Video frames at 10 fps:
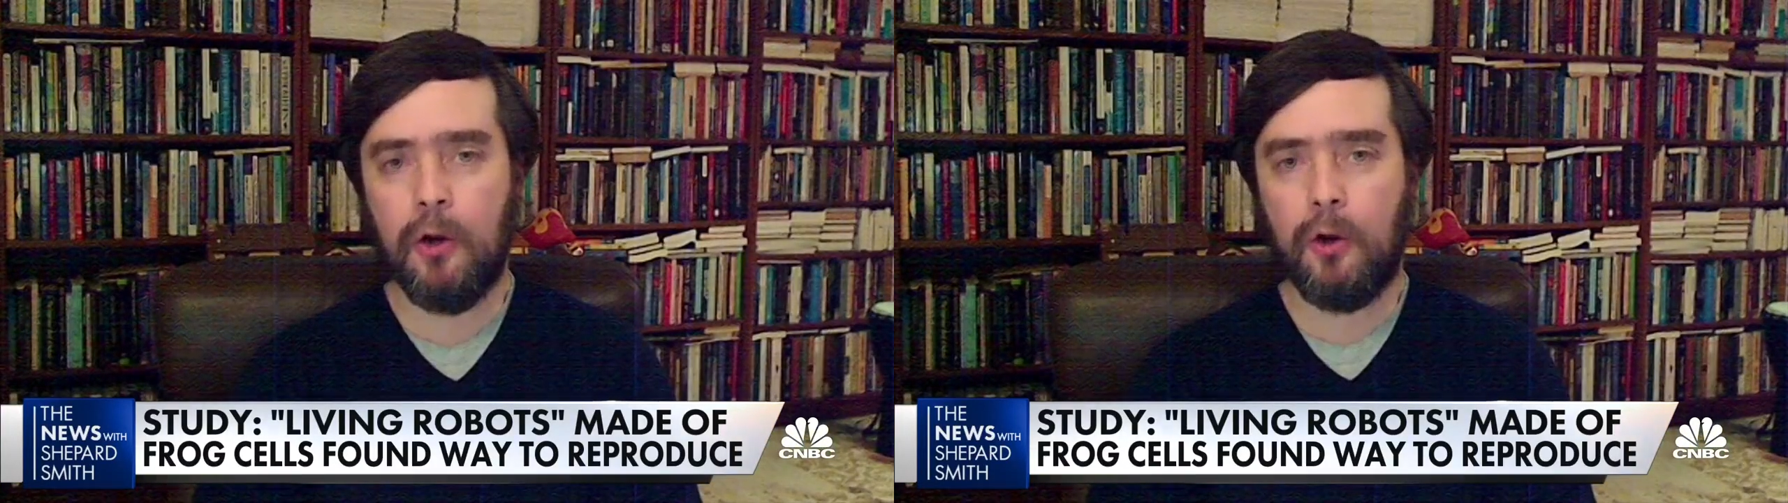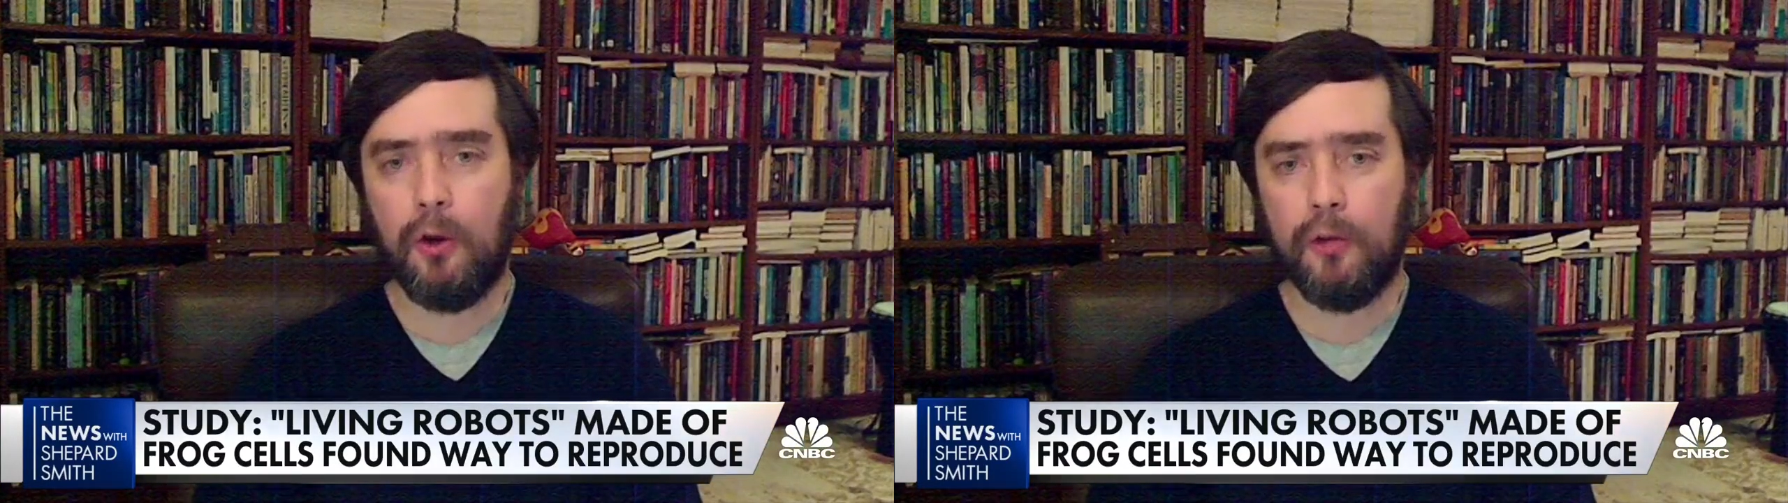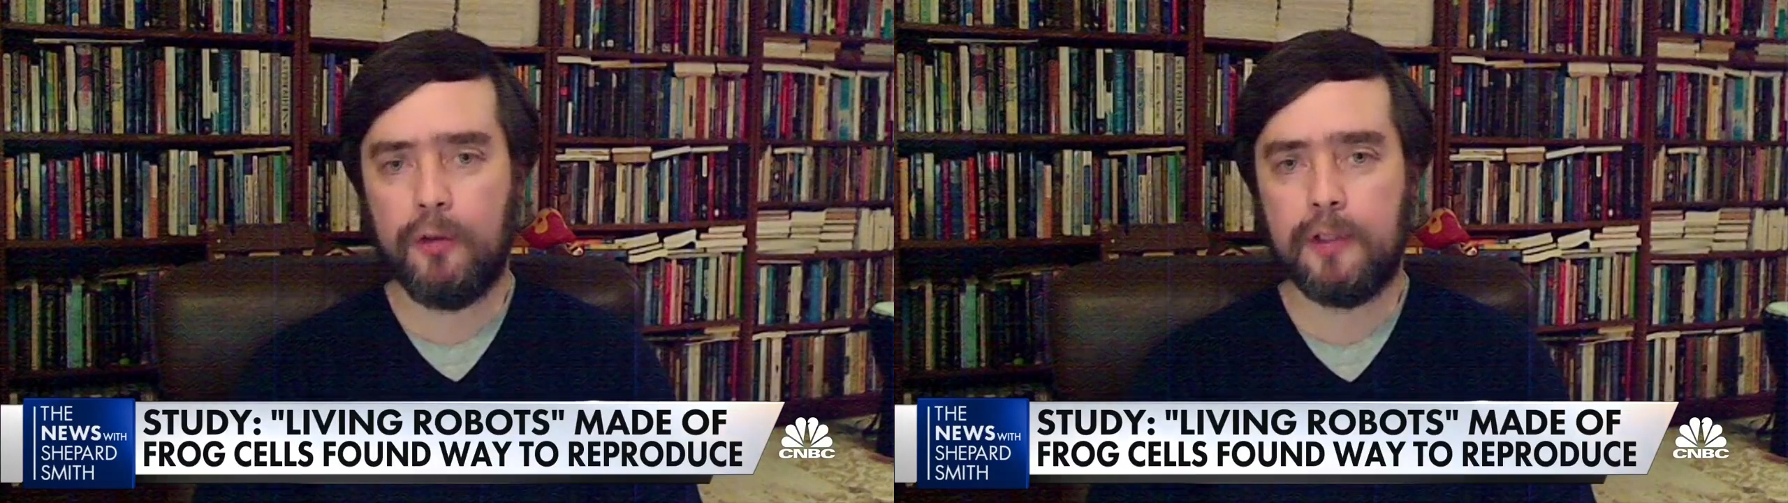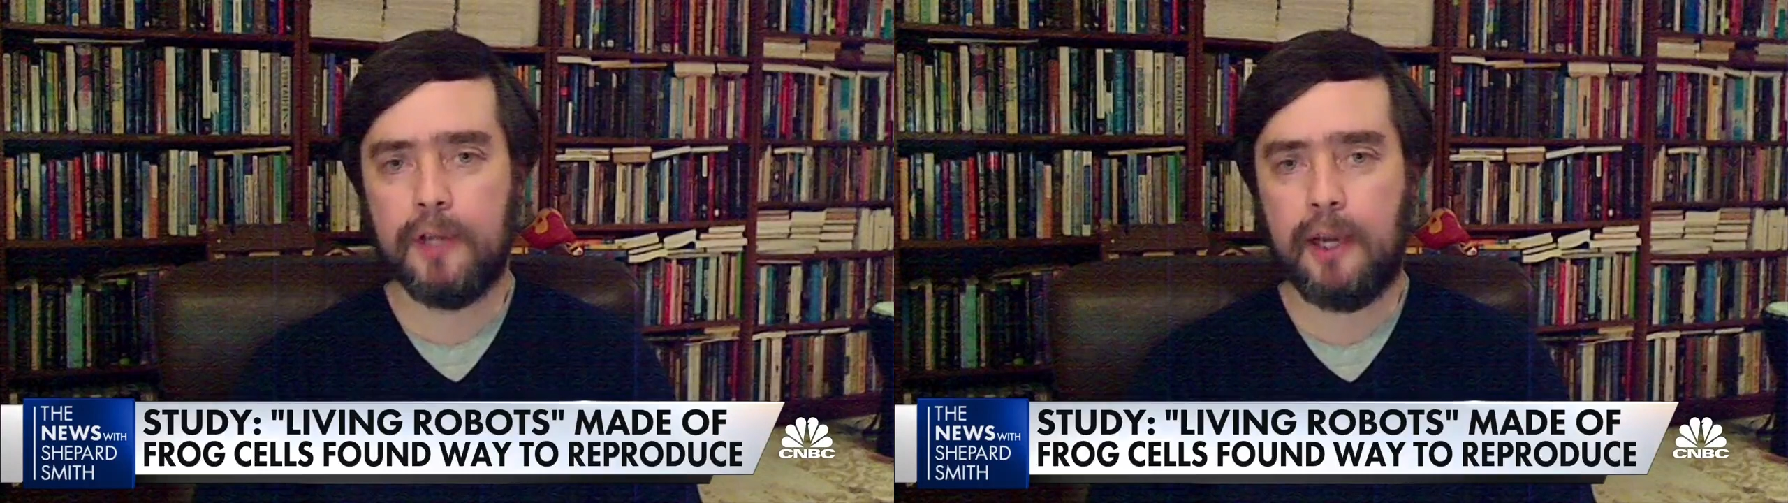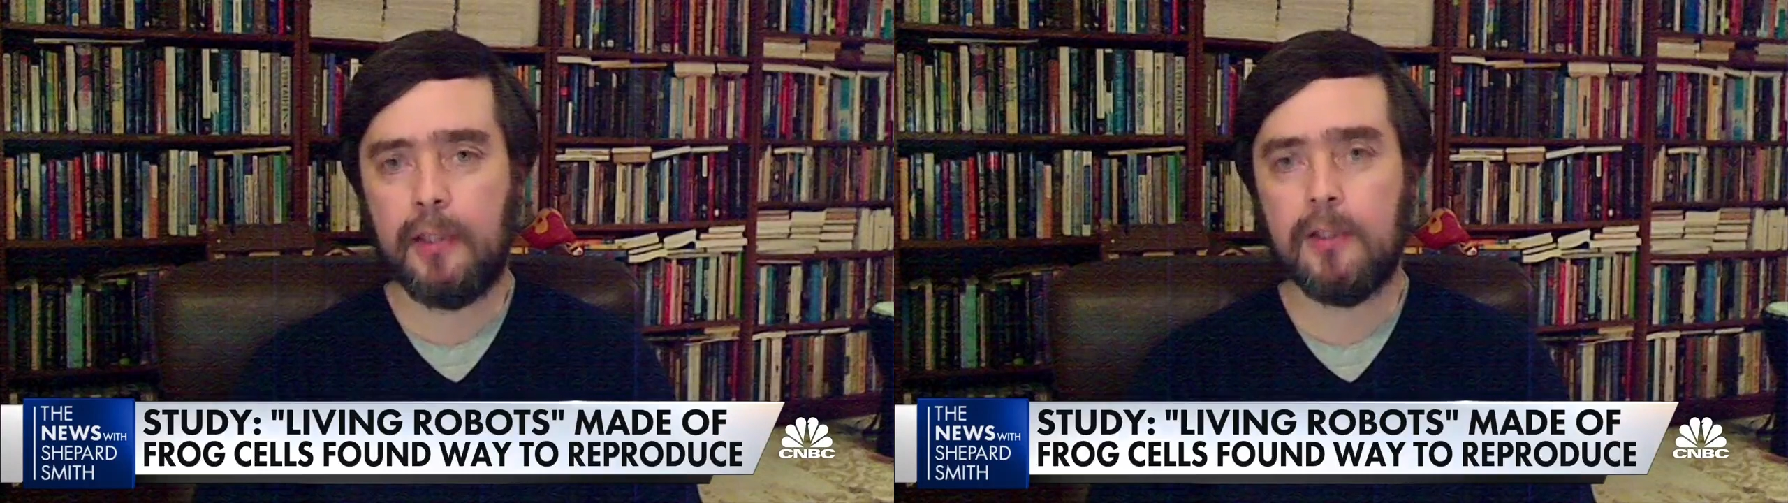all of this
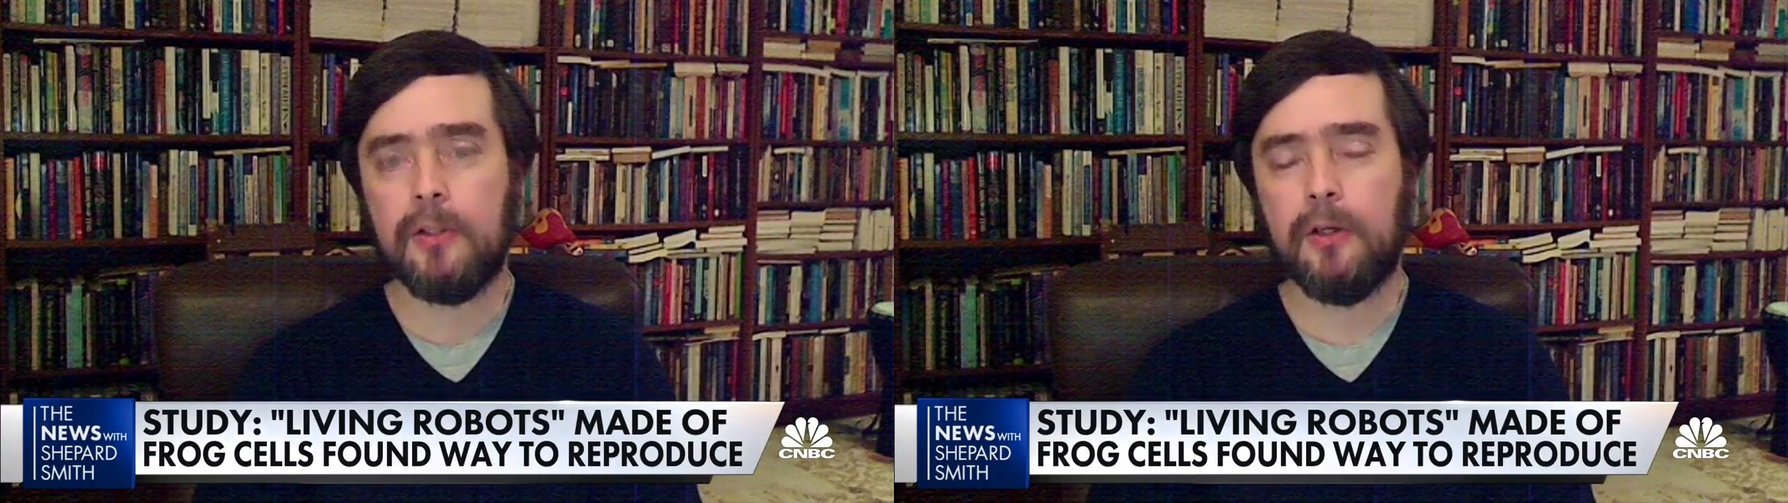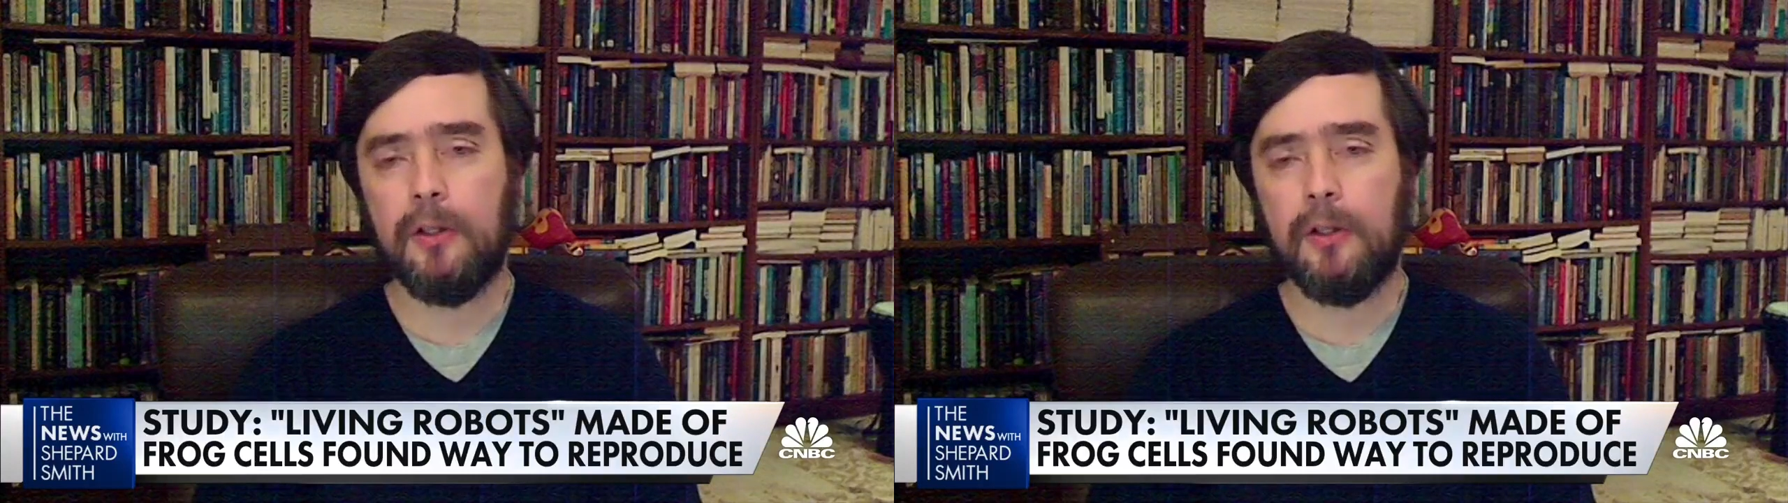hangs